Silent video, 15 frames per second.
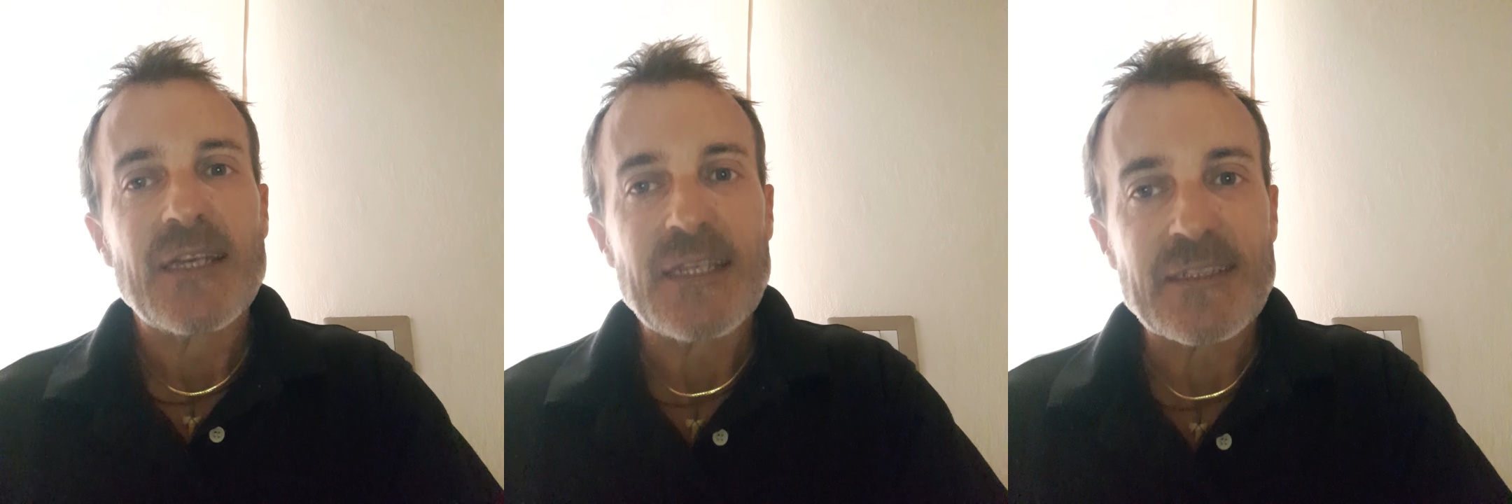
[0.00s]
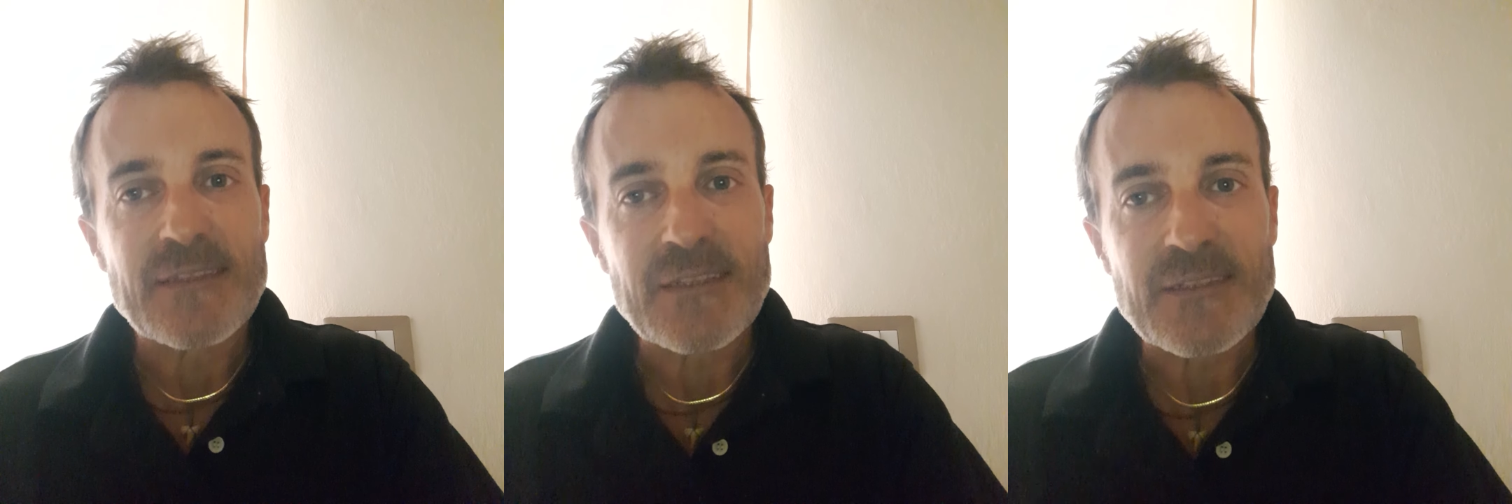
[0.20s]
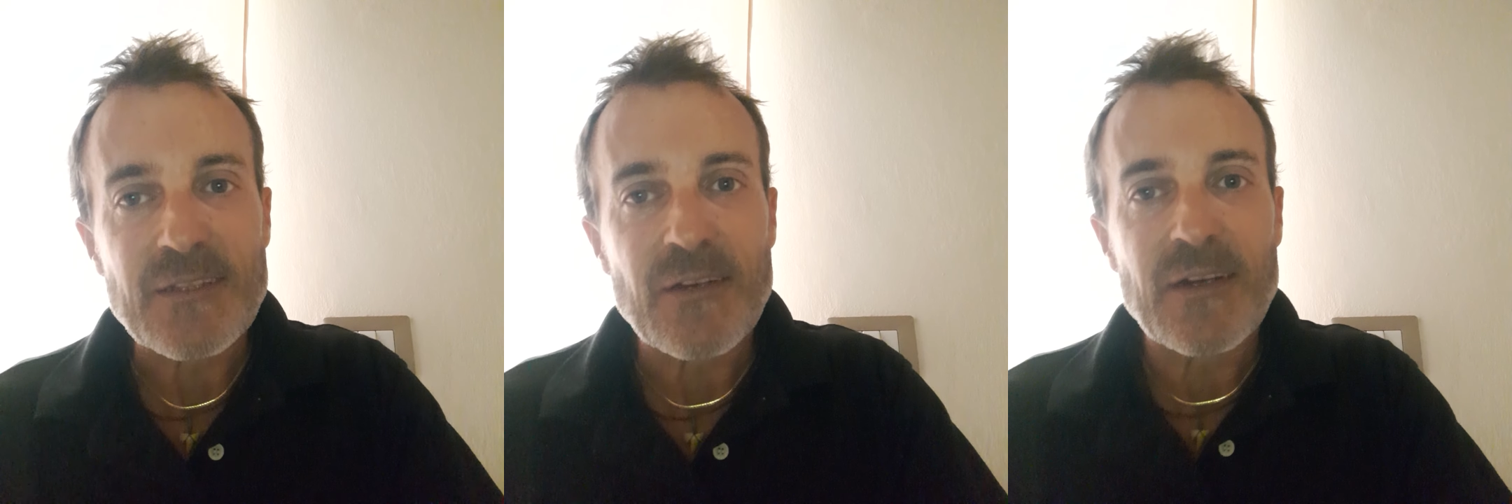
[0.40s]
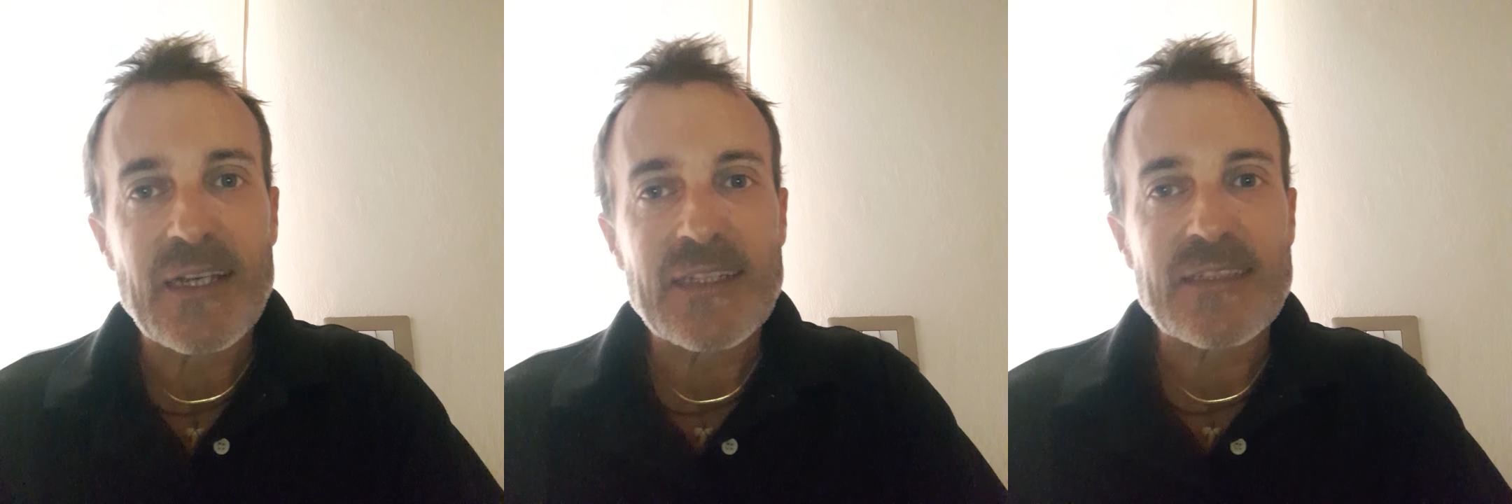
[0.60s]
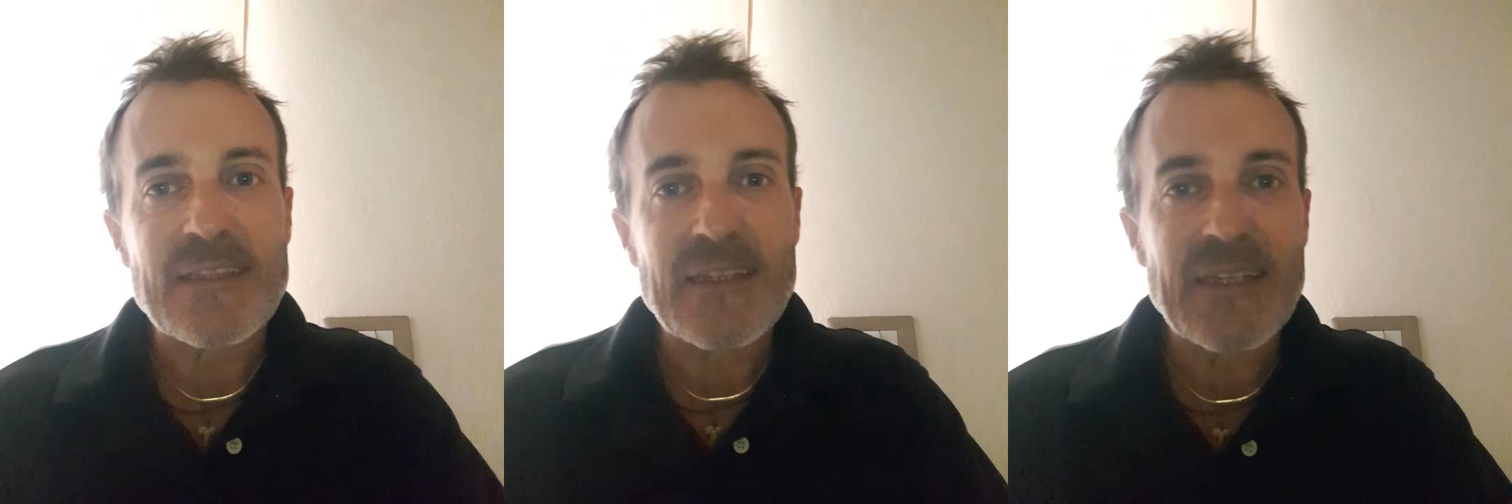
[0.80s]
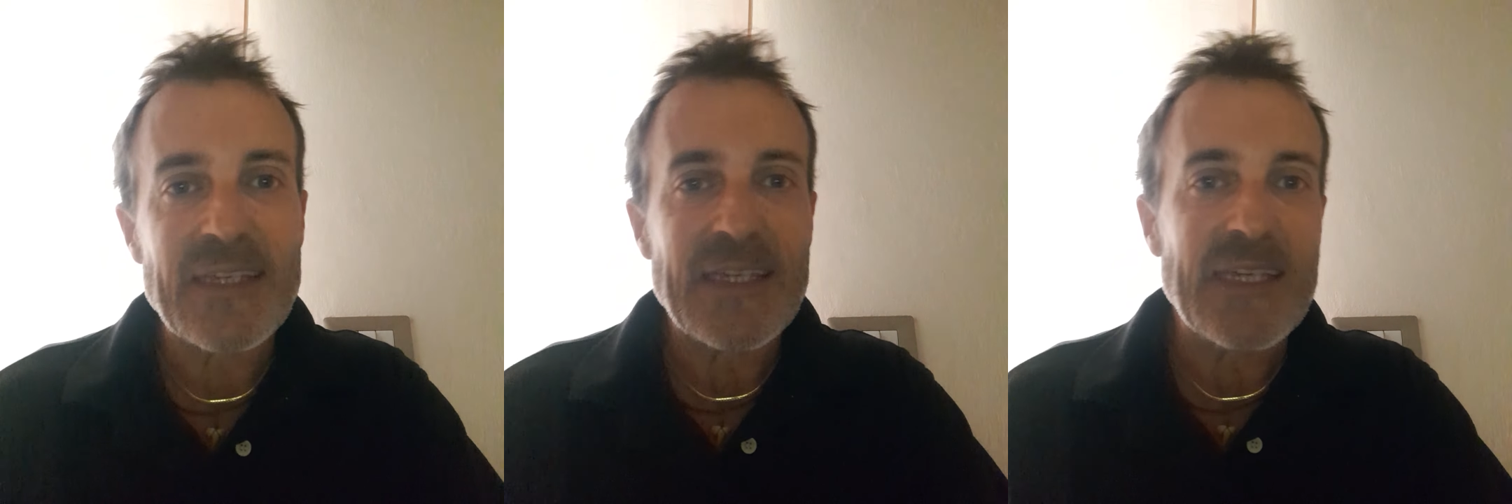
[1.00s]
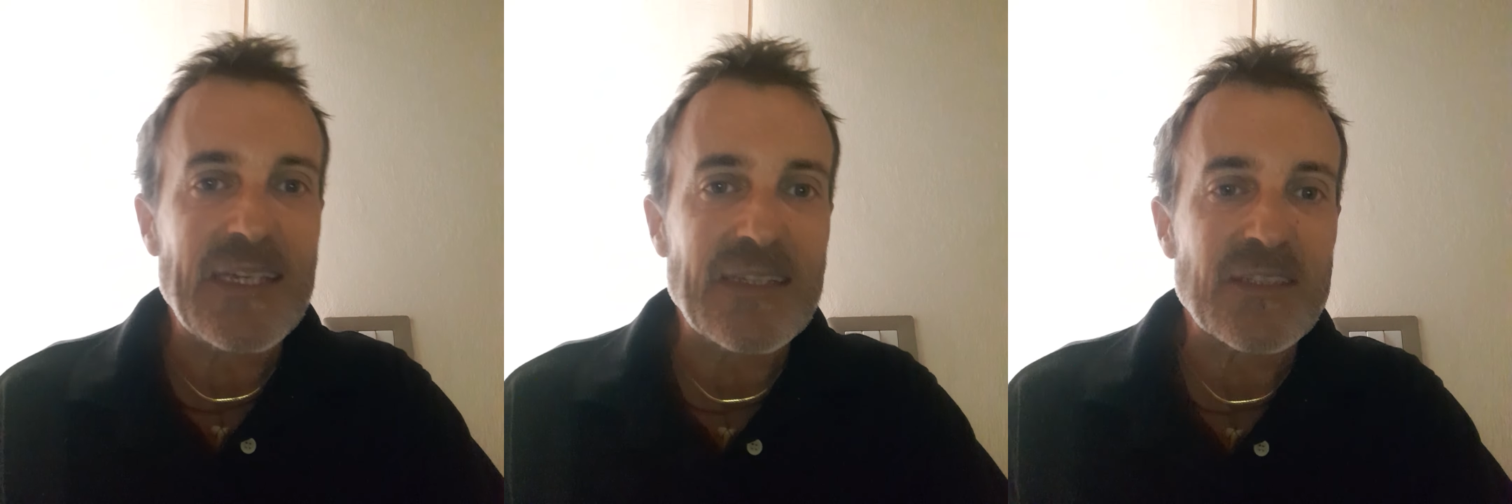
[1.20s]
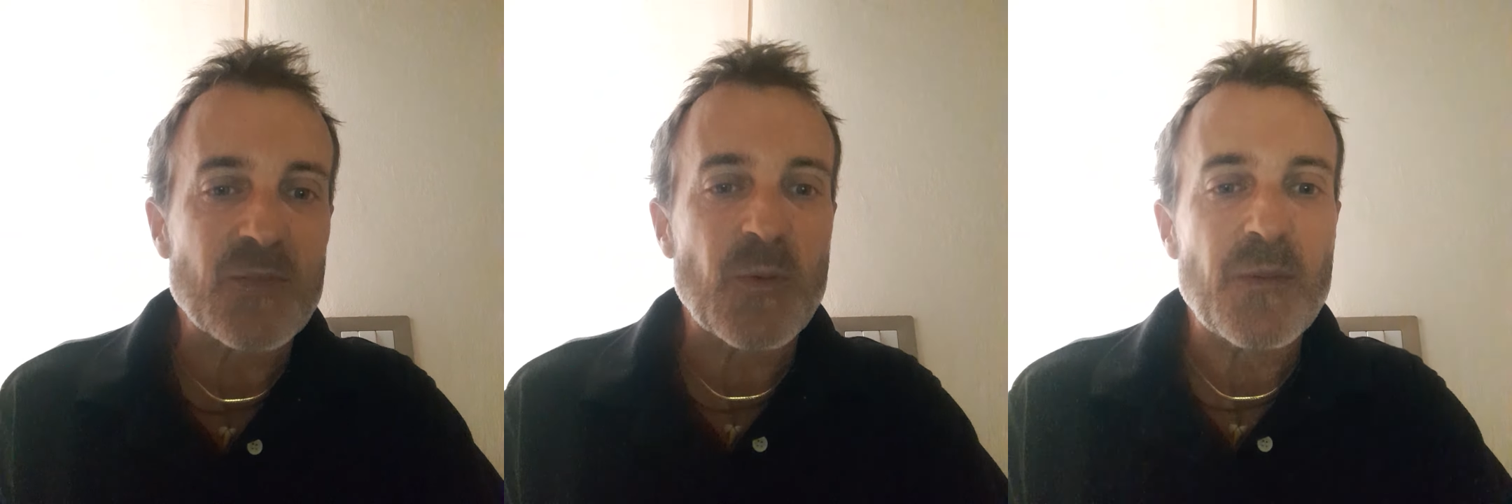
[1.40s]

is the size that it is